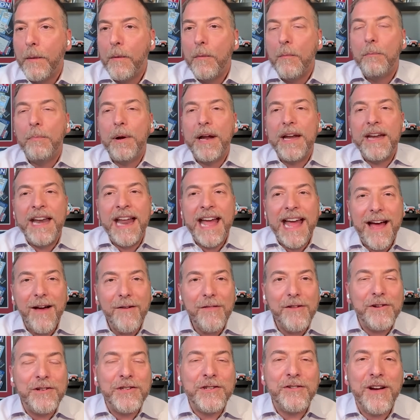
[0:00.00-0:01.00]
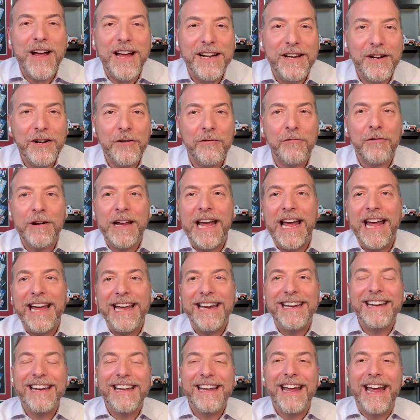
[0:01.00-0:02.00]
But now they're trying to
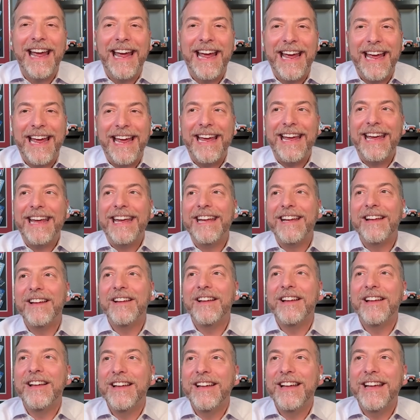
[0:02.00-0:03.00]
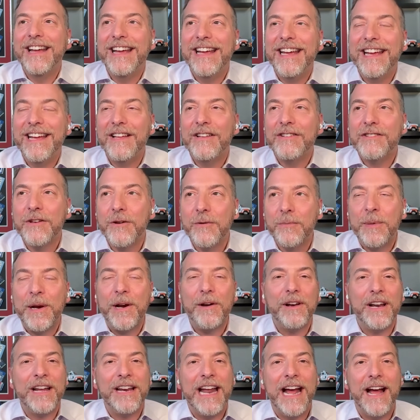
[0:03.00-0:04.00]
create so
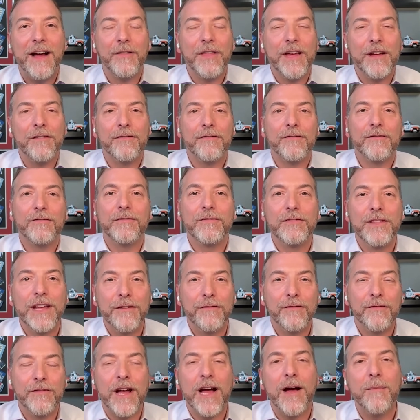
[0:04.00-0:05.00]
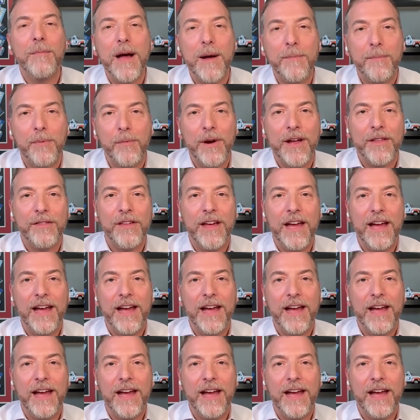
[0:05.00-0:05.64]
apparently now they've come up with